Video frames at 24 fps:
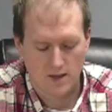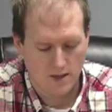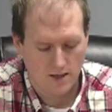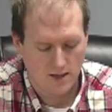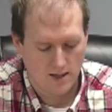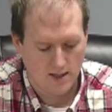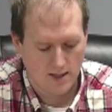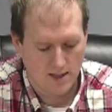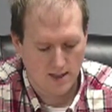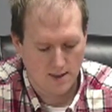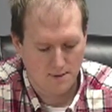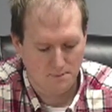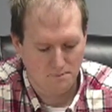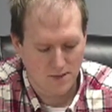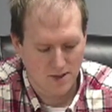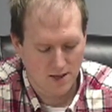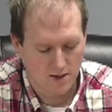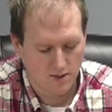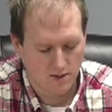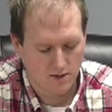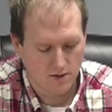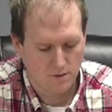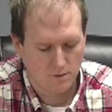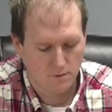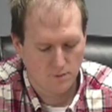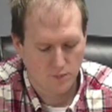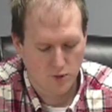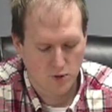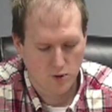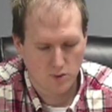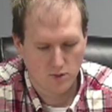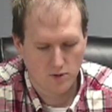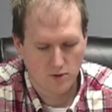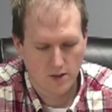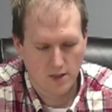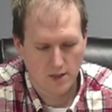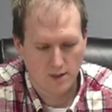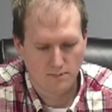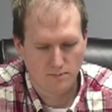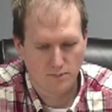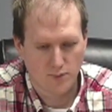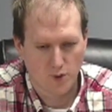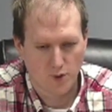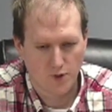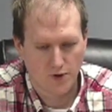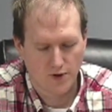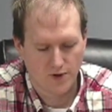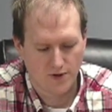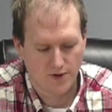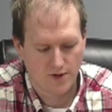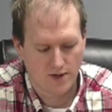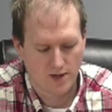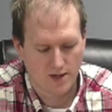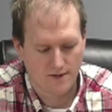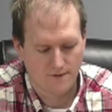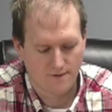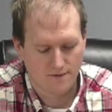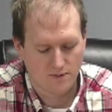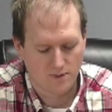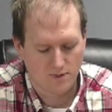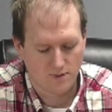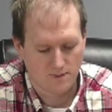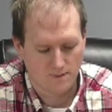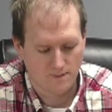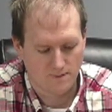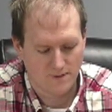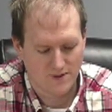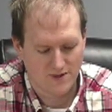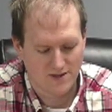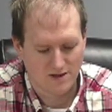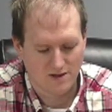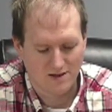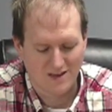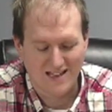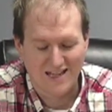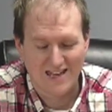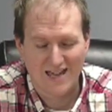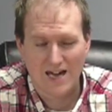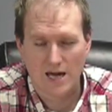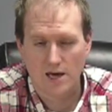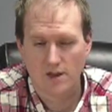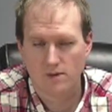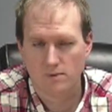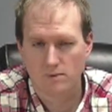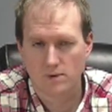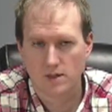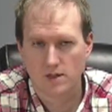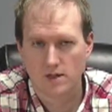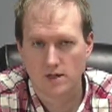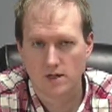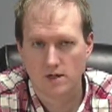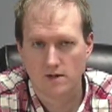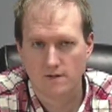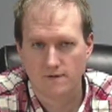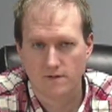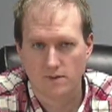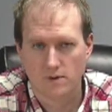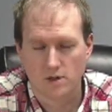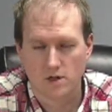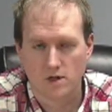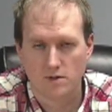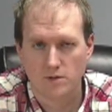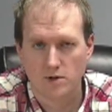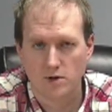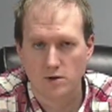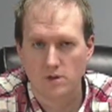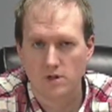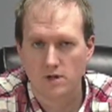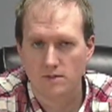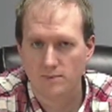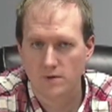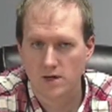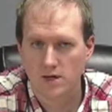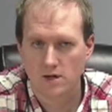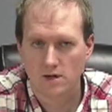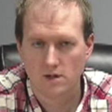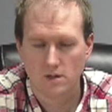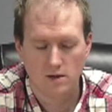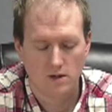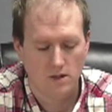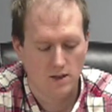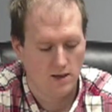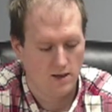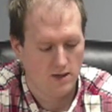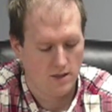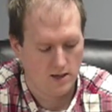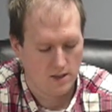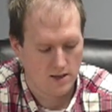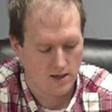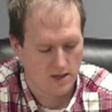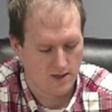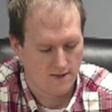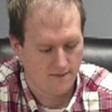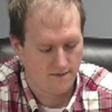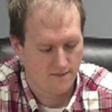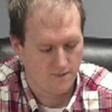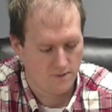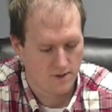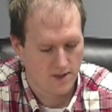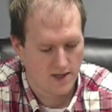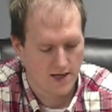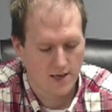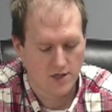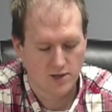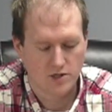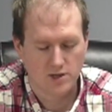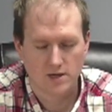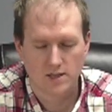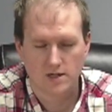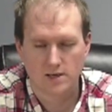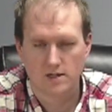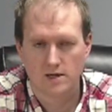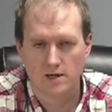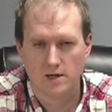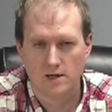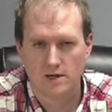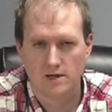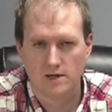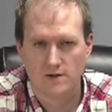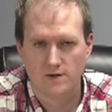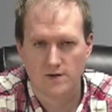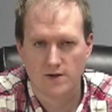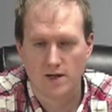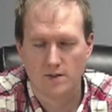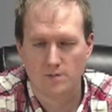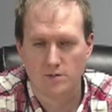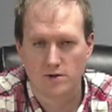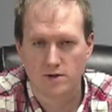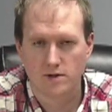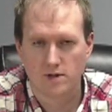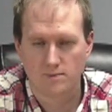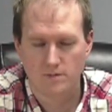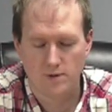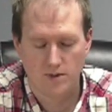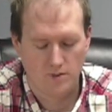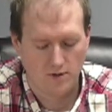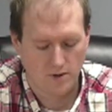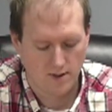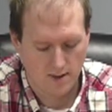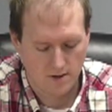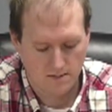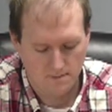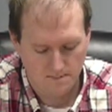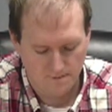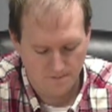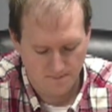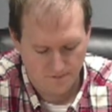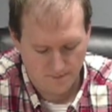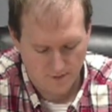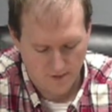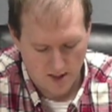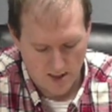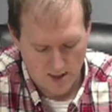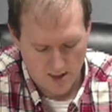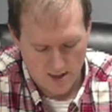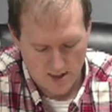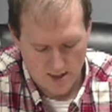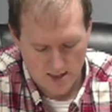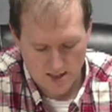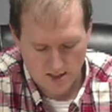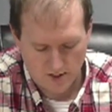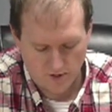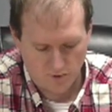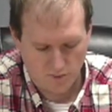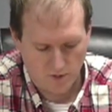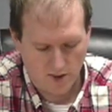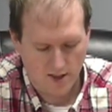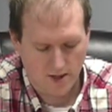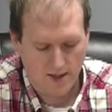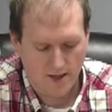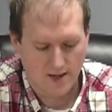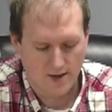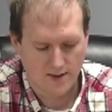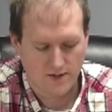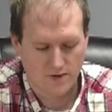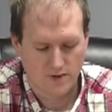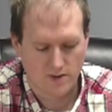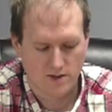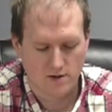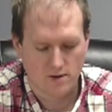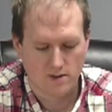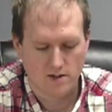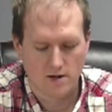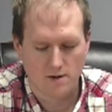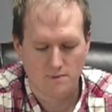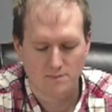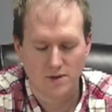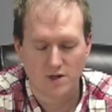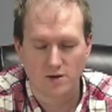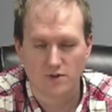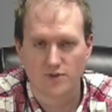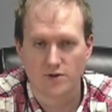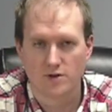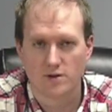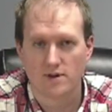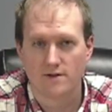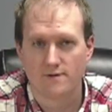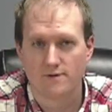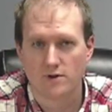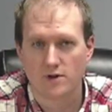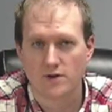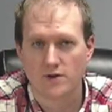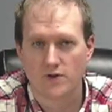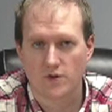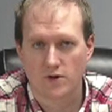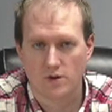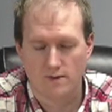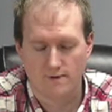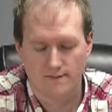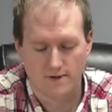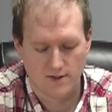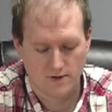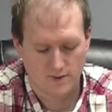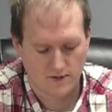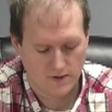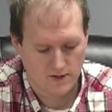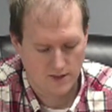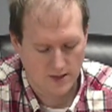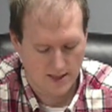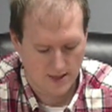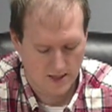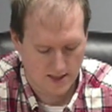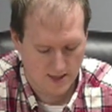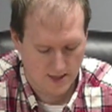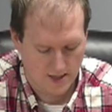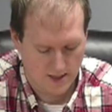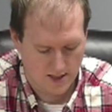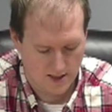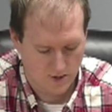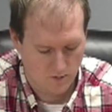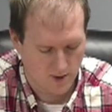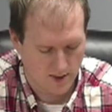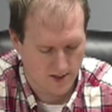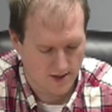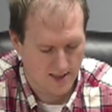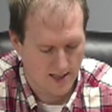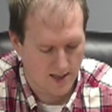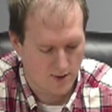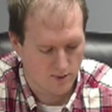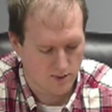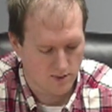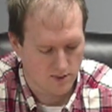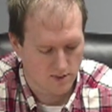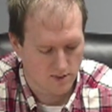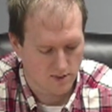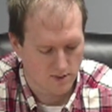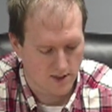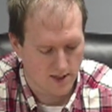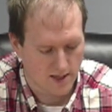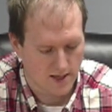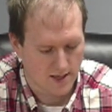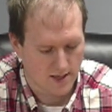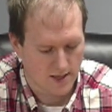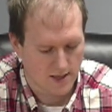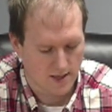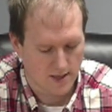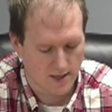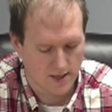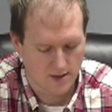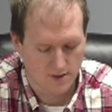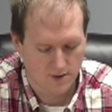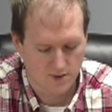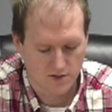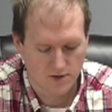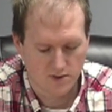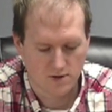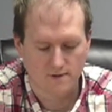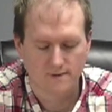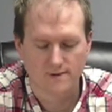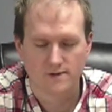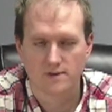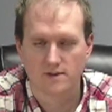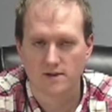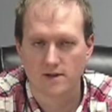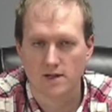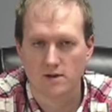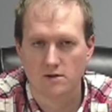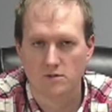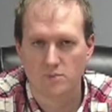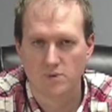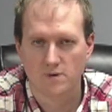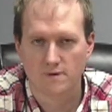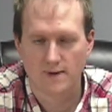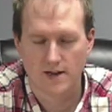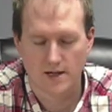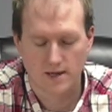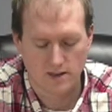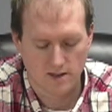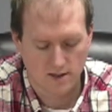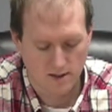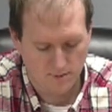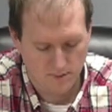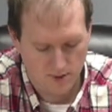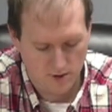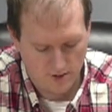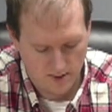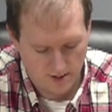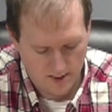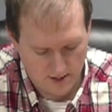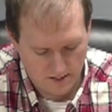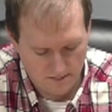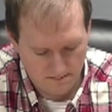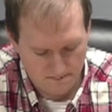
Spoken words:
a meal program, both for physically gathering there for a community meal for the aging and disabled community, as well as their meal delivery service and what that would look like and the service that they would provide the community.